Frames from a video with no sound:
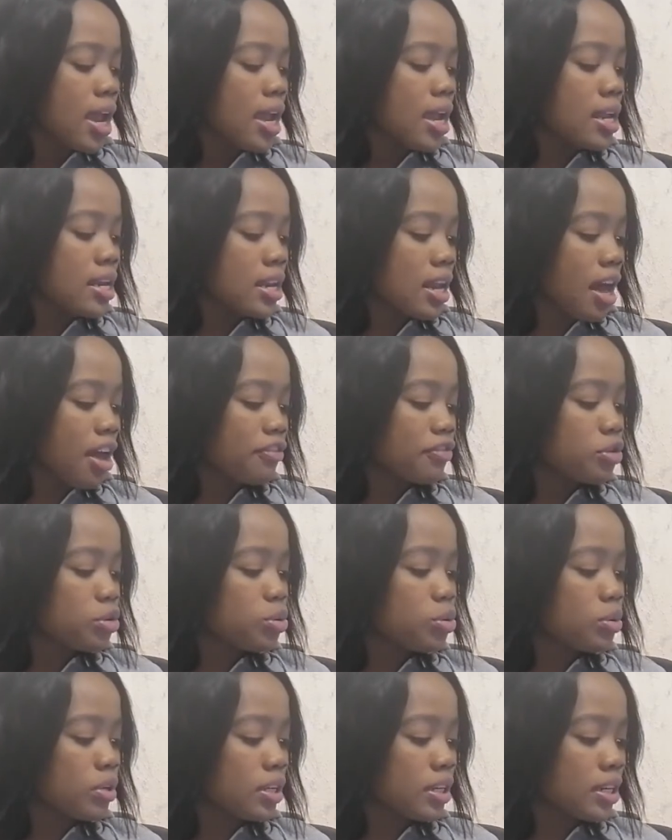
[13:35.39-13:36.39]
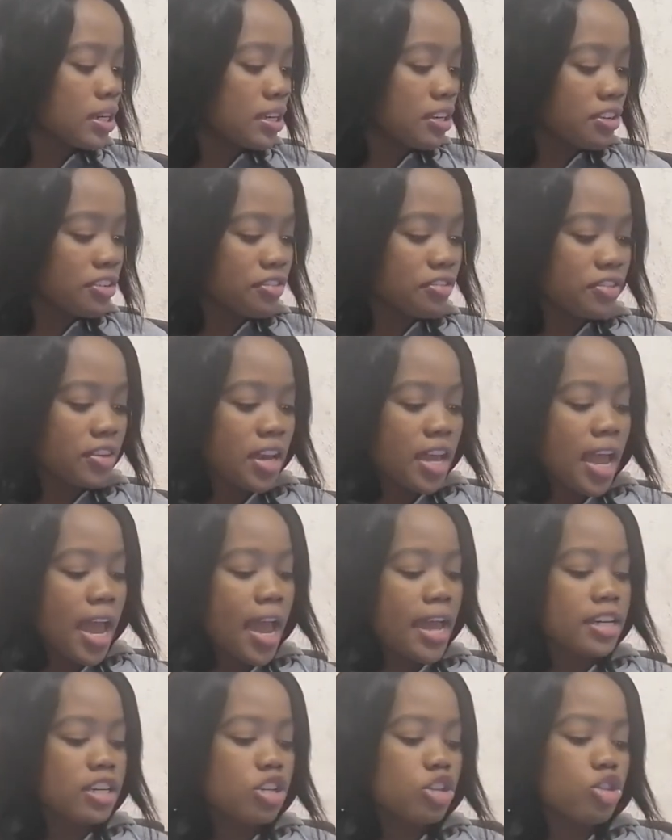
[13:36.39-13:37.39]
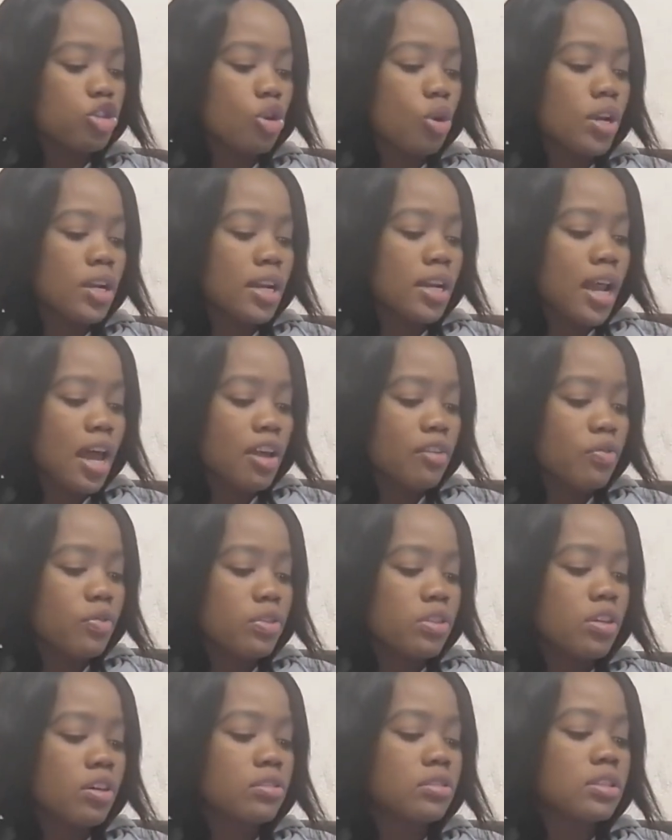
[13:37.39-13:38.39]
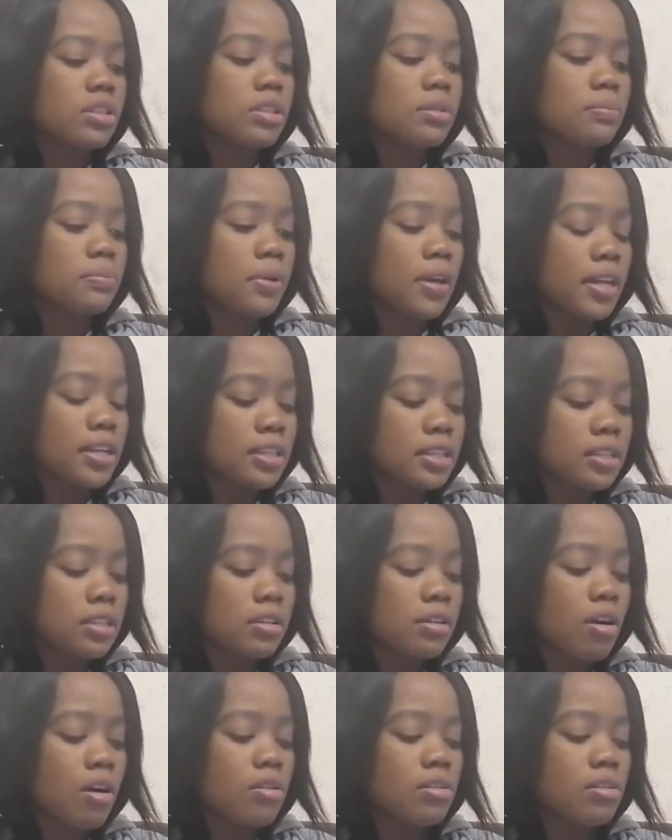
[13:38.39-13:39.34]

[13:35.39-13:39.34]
enough to live and enjoy life without depending